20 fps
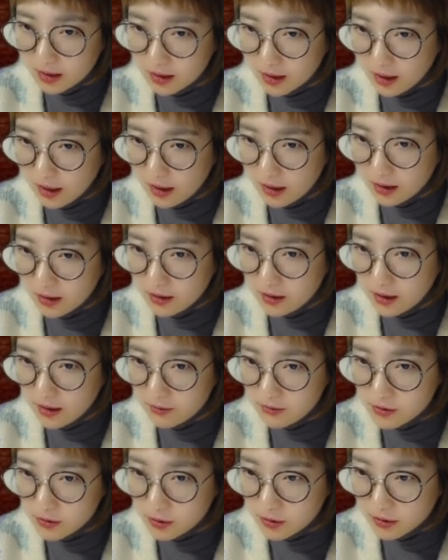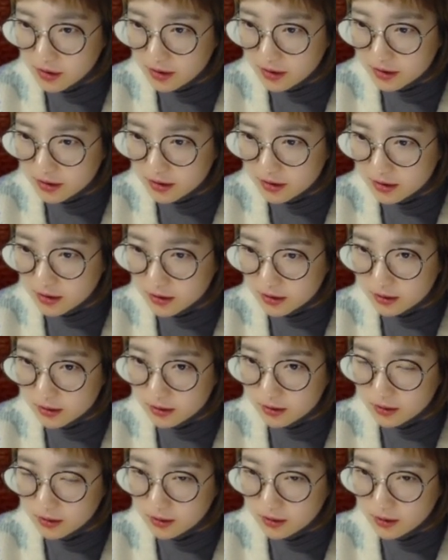And after this,
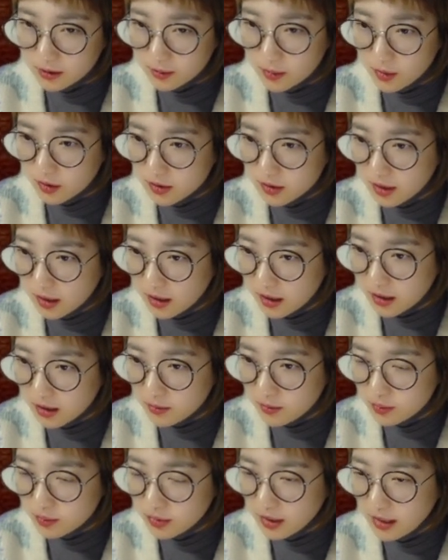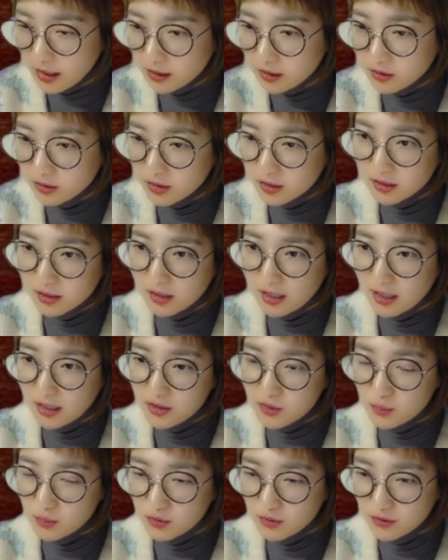Byun Sangil played this
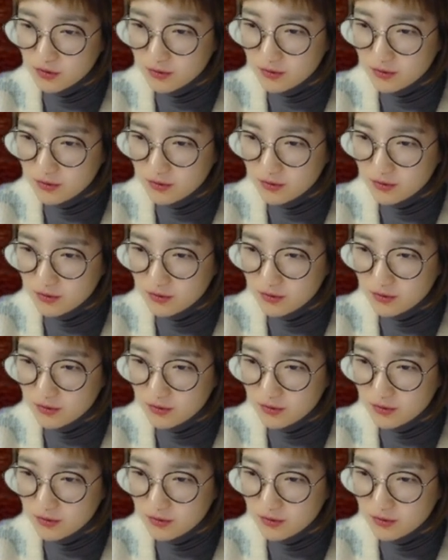knight move.